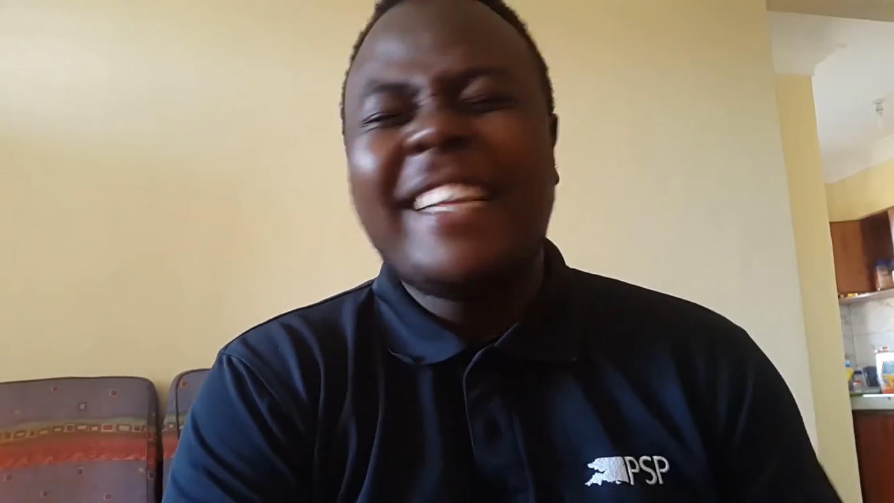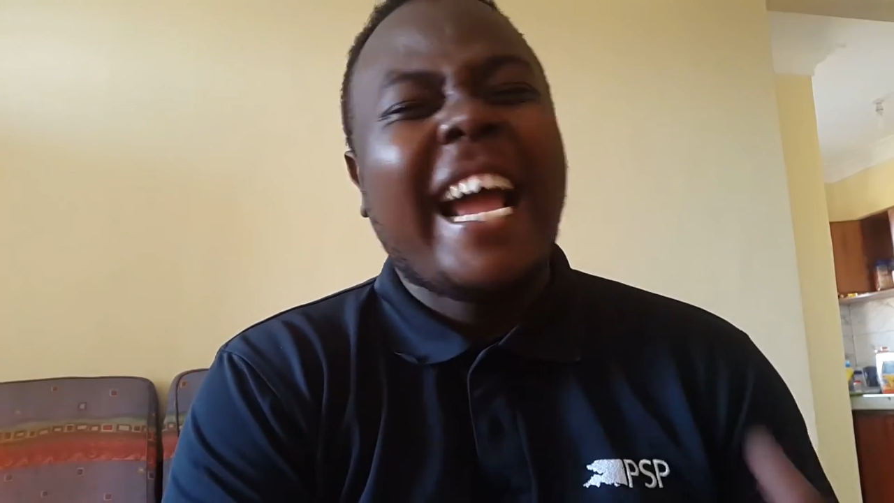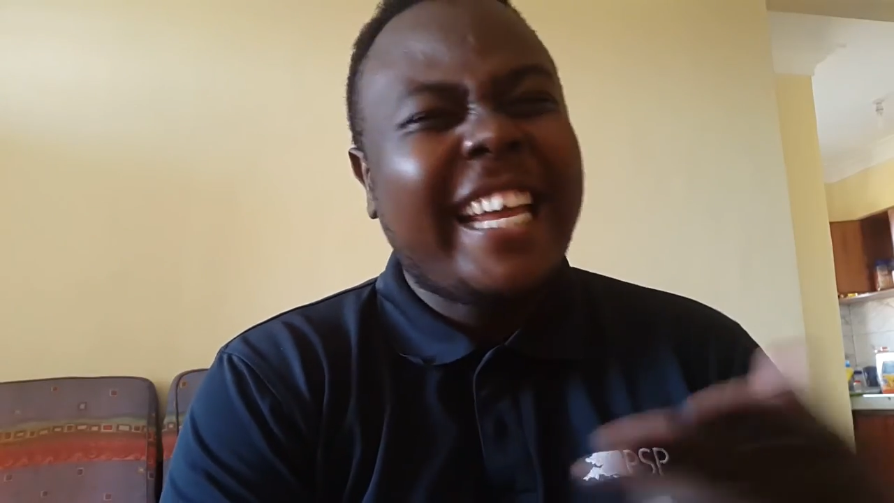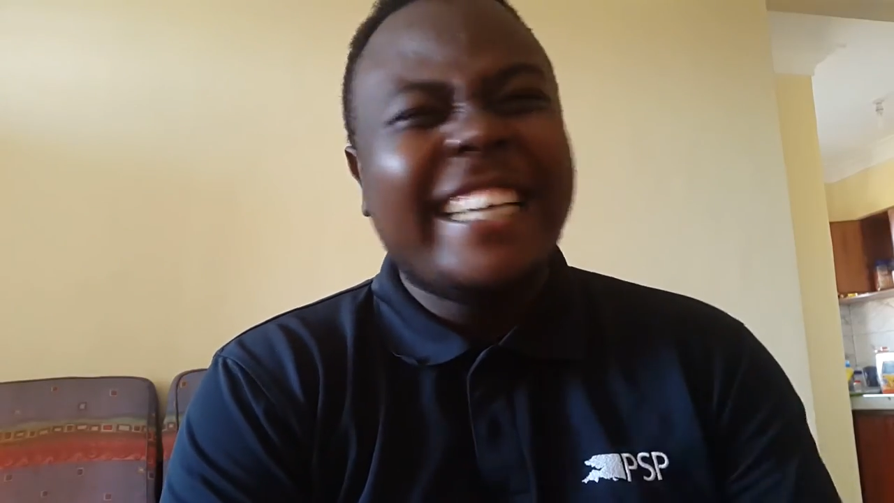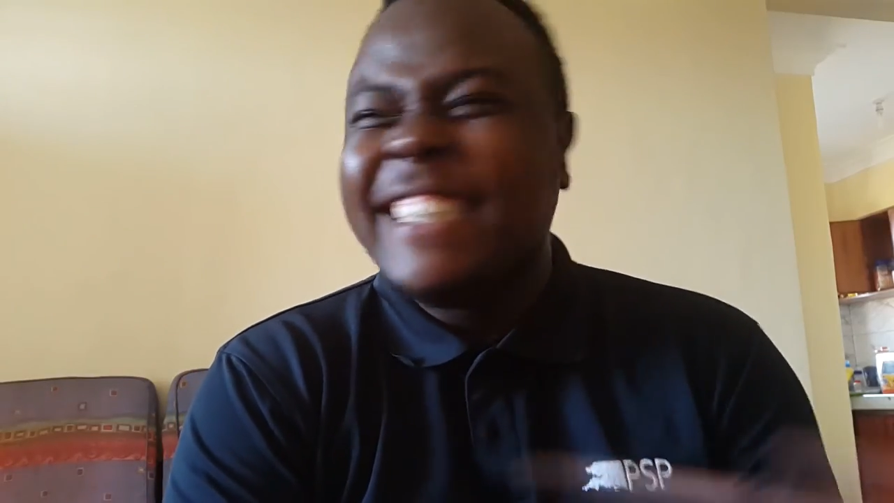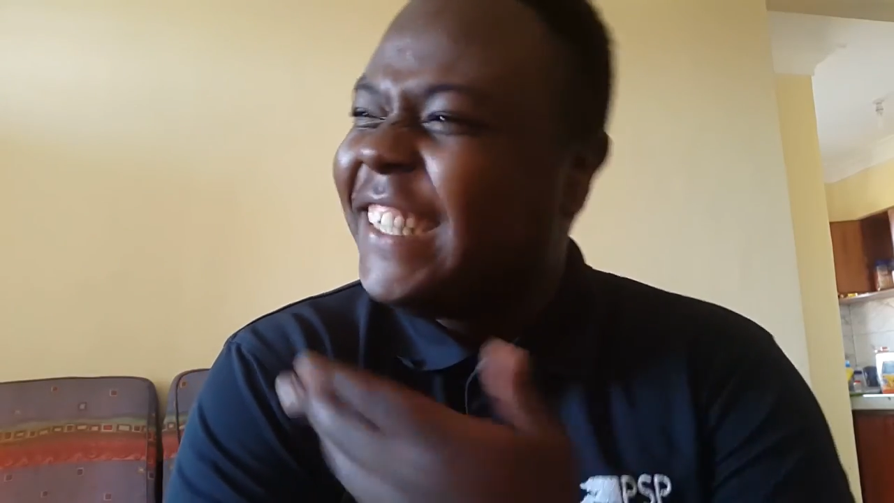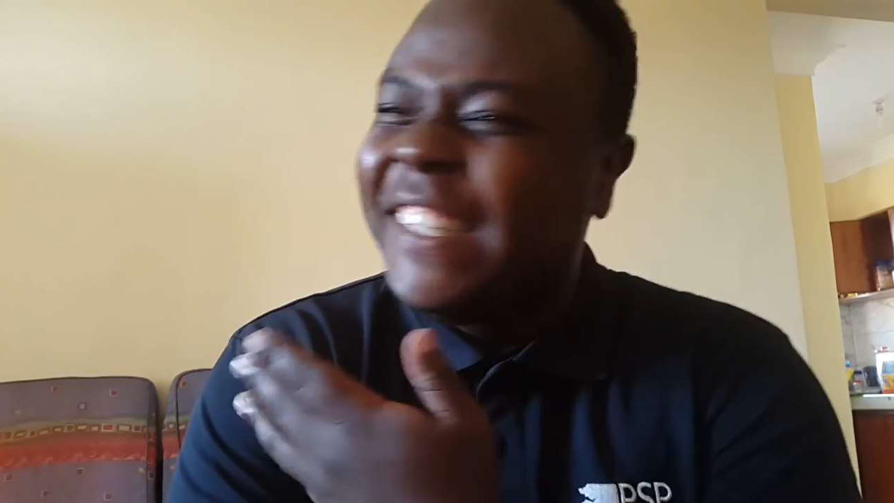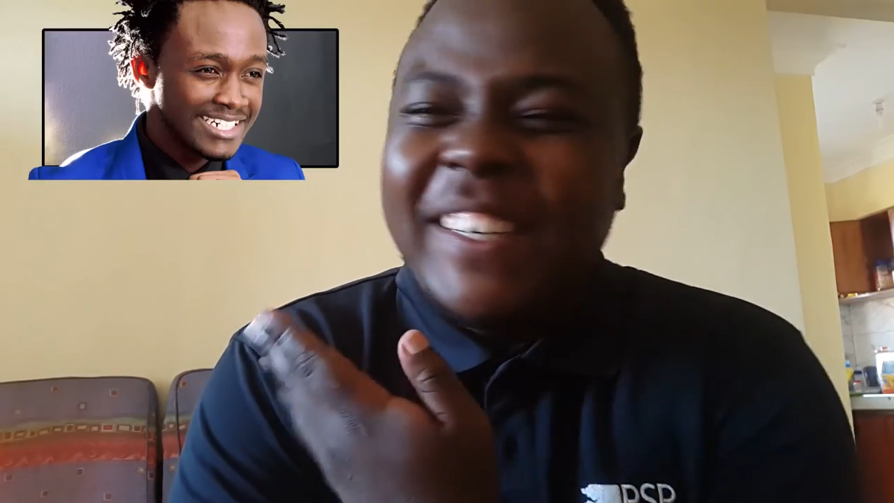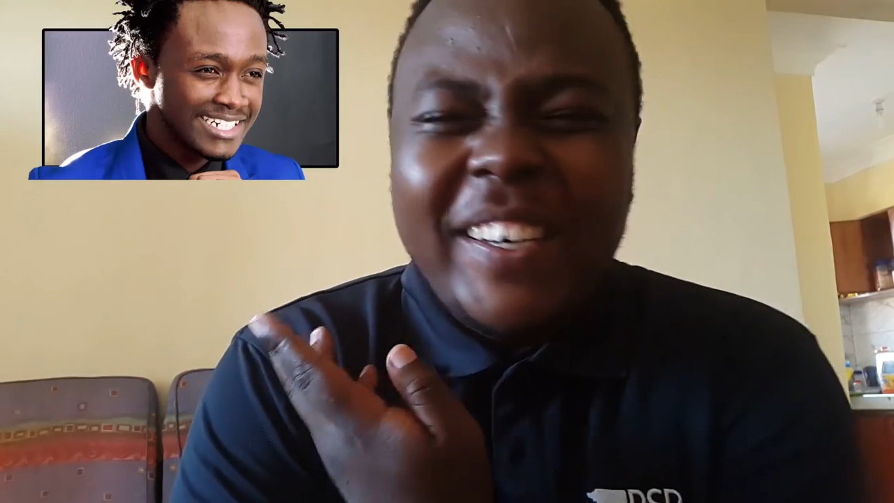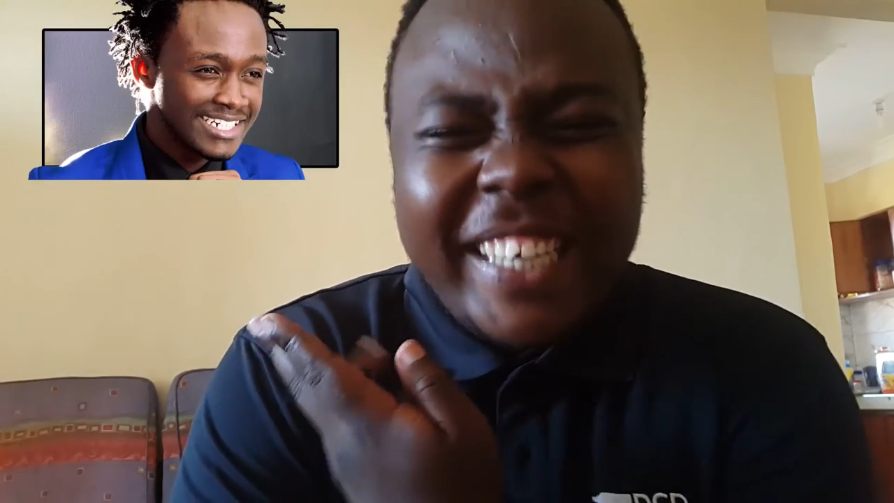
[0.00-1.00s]
Look at
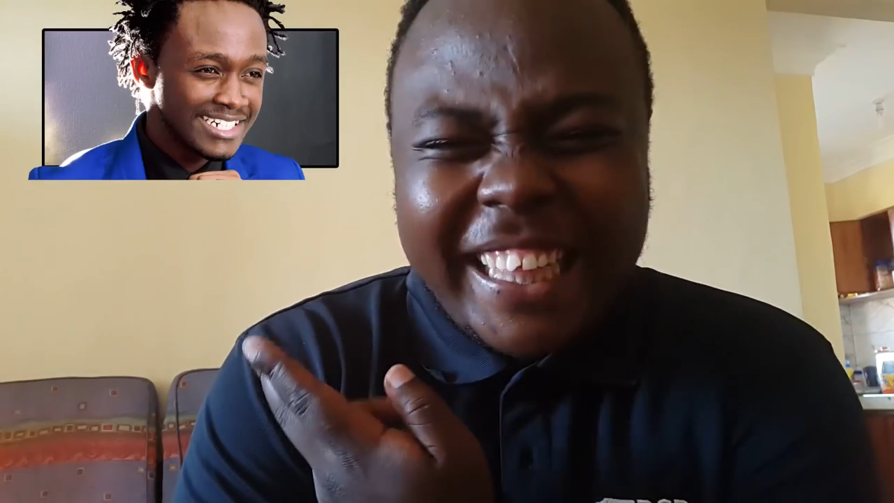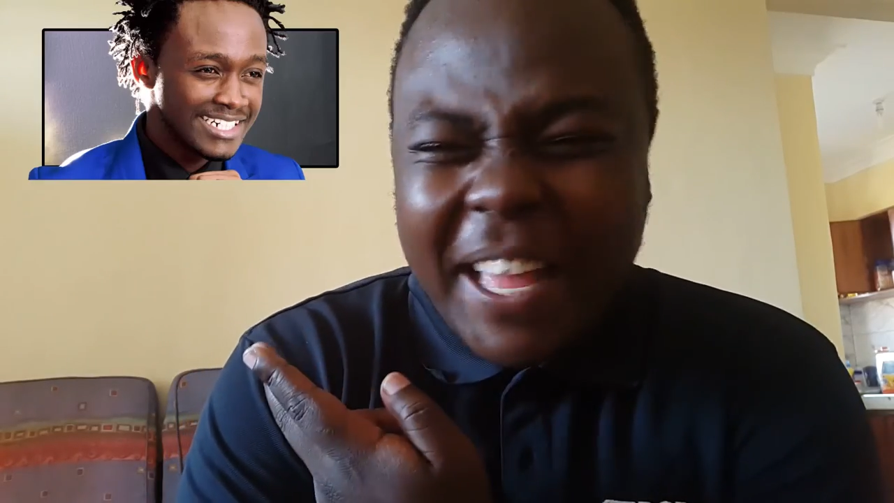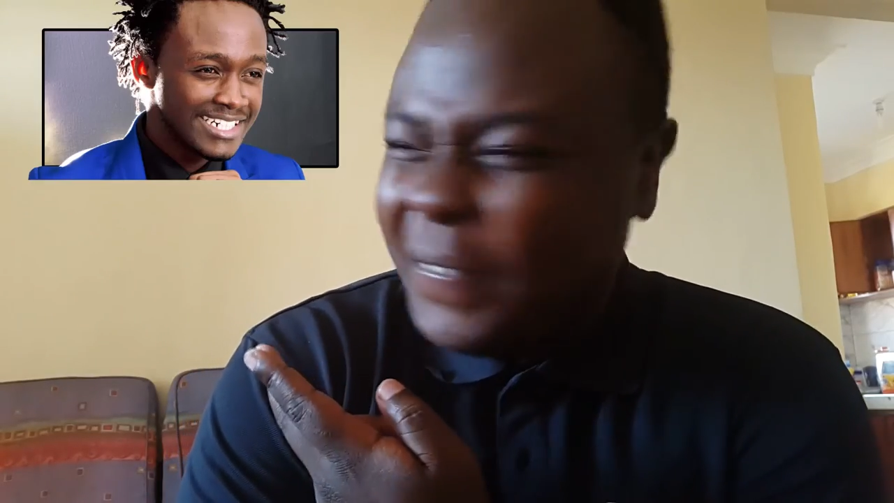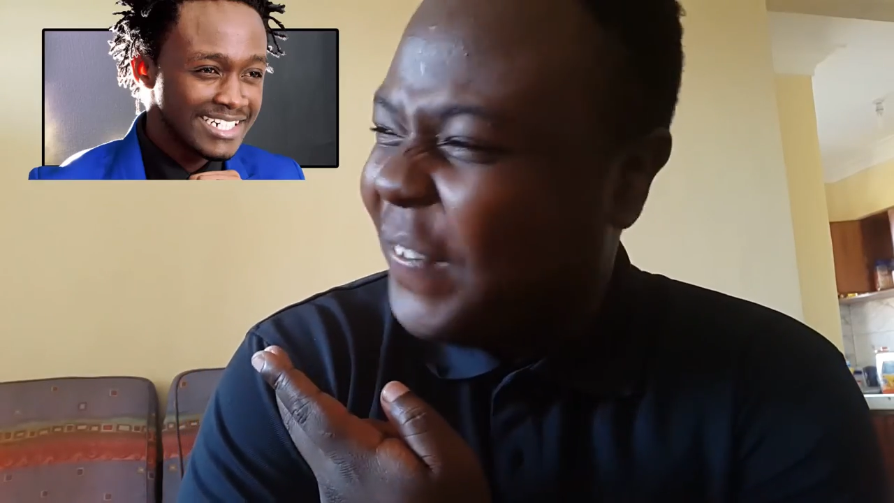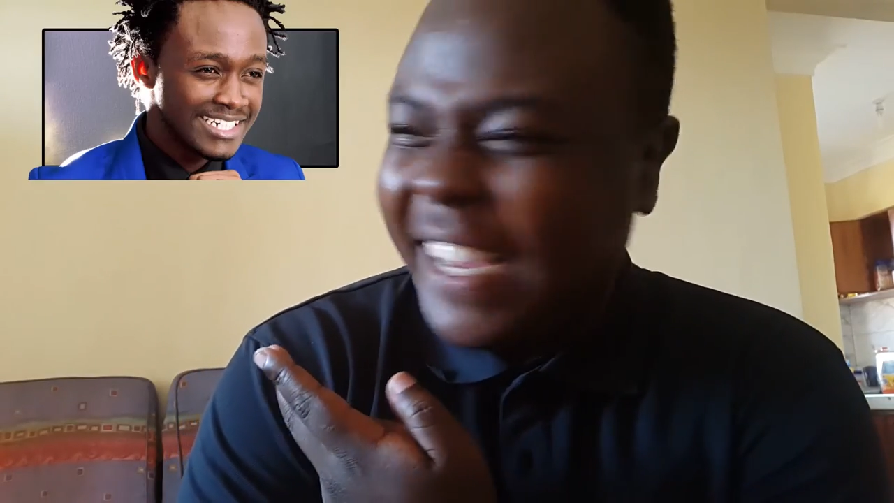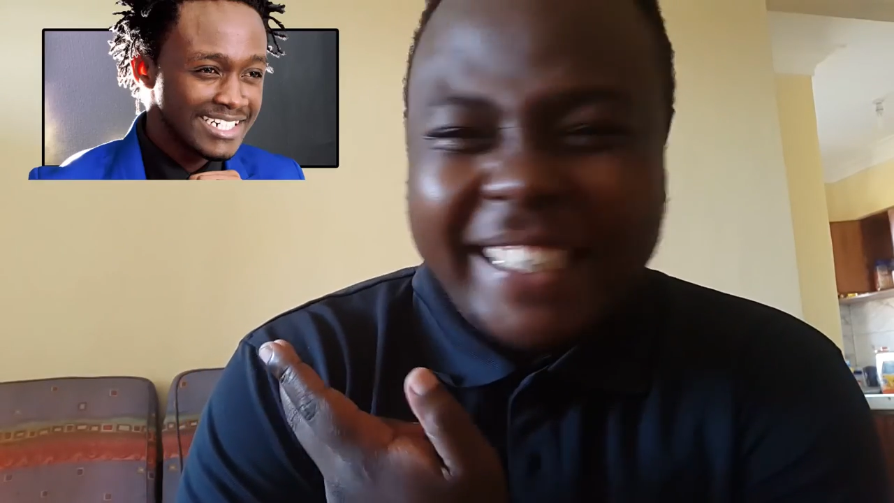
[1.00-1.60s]
that